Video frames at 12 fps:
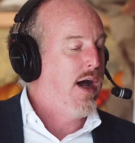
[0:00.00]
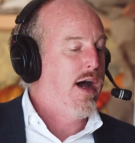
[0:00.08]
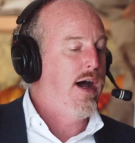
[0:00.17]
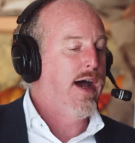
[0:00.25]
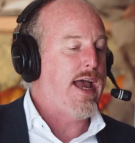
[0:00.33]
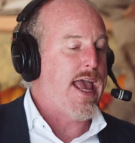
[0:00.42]

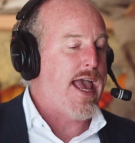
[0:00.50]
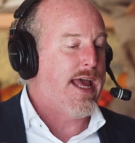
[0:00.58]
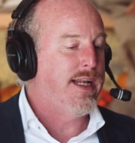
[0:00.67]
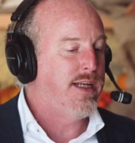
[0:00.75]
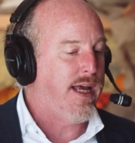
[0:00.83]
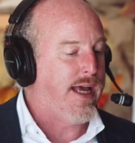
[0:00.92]

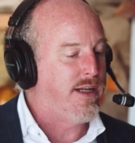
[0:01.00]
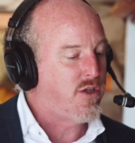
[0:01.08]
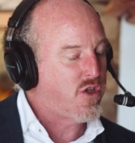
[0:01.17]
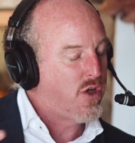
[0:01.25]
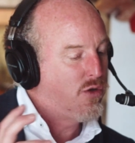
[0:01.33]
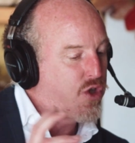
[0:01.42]
And
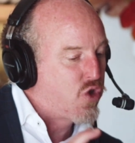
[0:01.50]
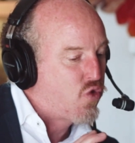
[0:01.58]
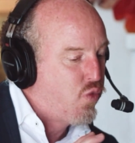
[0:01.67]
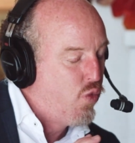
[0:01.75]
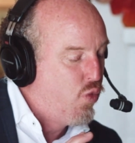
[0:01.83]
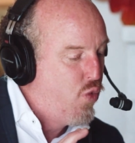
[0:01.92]
so it's
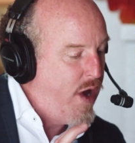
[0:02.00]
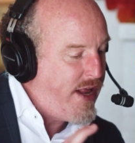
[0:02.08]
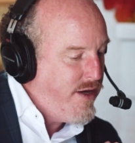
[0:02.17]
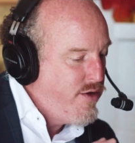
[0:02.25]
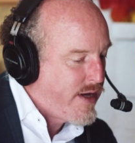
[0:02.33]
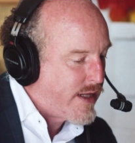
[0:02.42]
just
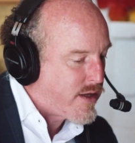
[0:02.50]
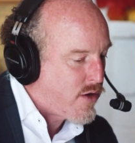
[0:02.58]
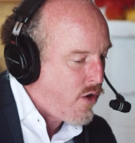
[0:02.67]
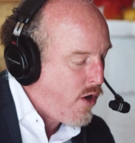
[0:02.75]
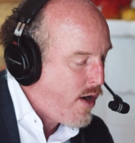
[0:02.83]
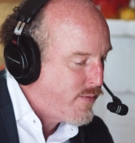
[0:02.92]
when you get the
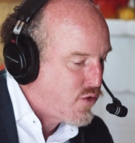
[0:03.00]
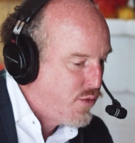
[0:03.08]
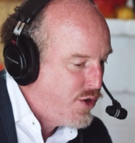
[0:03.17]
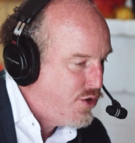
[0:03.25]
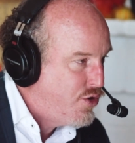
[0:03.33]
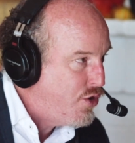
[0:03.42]
carbs,
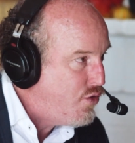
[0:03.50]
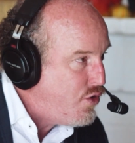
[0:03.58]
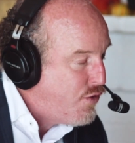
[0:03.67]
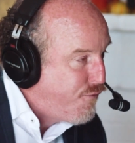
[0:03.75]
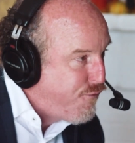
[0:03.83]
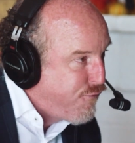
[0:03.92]
what do?
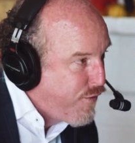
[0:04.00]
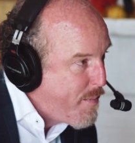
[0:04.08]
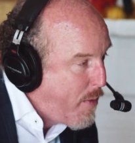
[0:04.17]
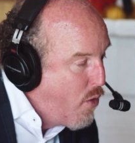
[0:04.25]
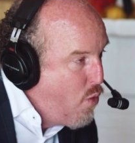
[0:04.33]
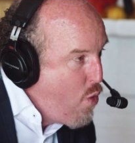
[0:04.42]
You
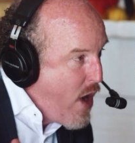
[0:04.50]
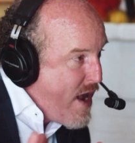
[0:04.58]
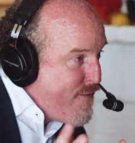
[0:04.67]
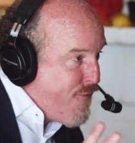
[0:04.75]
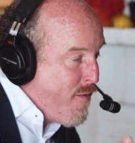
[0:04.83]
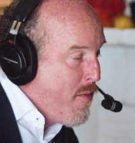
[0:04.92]
flip
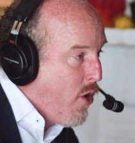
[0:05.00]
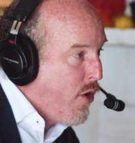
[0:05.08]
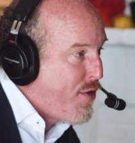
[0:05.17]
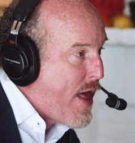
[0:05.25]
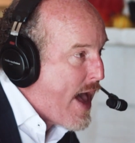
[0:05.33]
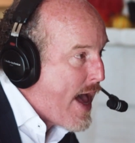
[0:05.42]
away from
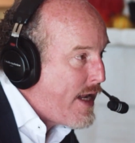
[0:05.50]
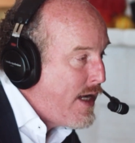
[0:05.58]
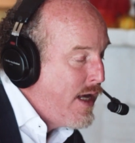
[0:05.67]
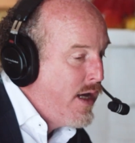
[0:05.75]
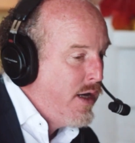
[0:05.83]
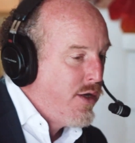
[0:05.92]
all that.
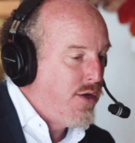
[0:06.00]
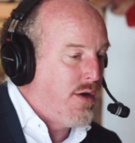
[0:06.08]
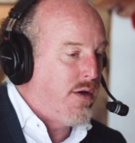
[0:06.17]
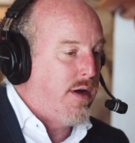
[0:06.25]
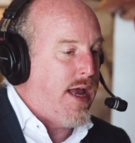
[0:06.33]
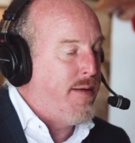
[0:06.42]

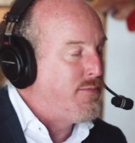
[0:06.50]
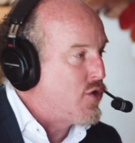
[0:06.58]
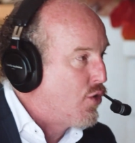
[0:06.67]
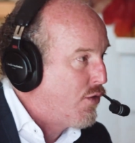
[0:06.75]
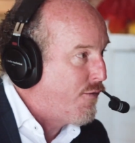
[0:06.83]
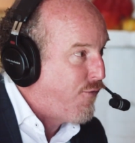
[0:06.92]
You're
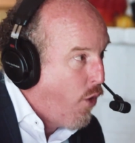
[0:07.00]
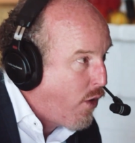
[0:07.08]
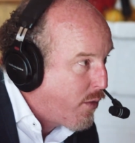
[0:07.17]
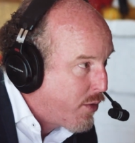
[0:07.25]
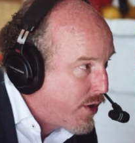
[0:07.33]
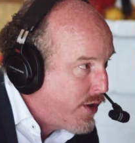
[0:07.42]
mTOR
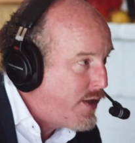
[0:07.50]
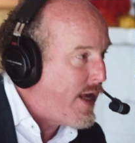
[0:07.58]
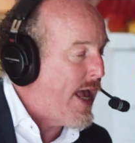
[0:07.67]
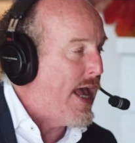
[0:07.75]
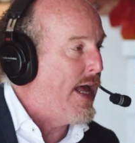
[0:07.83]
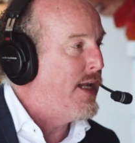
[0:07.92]
forward,
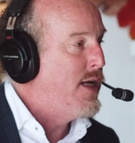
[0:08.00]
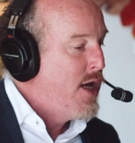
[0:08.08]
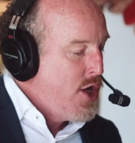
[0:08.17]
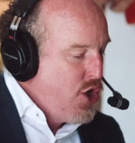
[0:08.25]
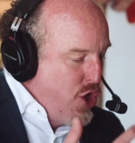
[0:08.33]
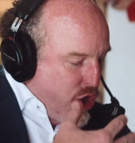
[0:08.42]
and
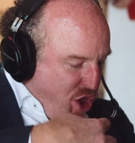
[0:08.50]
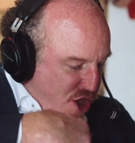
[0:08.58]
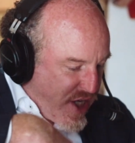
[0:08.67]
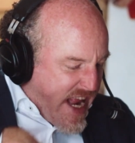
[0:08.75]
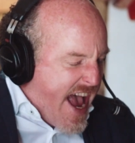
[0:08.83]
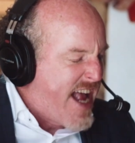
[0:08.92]
you're
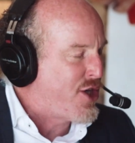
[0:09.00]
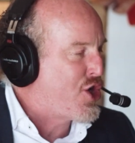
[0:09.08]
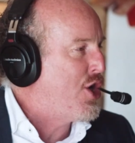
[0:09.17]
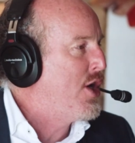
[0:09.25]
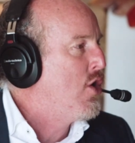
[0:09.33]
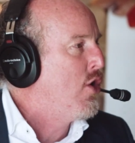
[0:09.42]

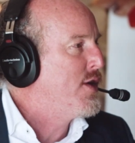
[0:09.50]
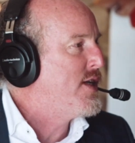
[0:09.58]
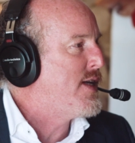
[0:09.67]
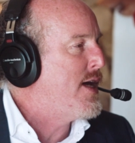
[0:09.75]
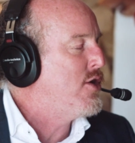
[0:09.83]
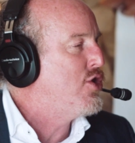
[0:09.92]
stashing all
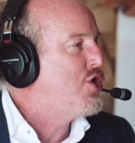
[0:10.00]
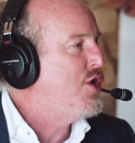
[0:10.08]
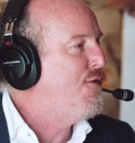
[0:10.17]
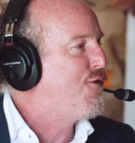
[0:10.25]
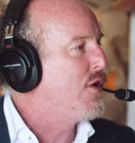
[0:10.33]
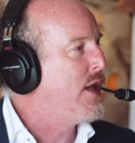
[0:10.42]
this
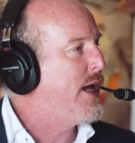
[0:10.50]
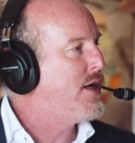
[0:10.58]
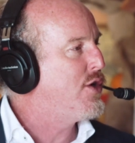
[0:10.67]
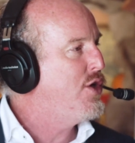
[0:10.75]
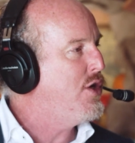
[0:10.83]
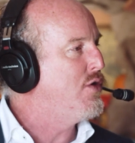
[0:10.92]
energy for
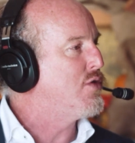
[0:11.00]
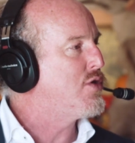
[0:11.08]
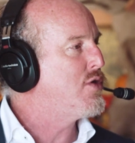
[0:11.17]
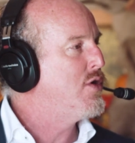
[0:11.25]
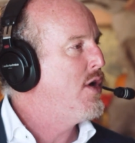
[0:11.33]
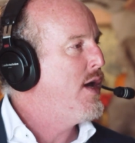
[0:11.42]
later use.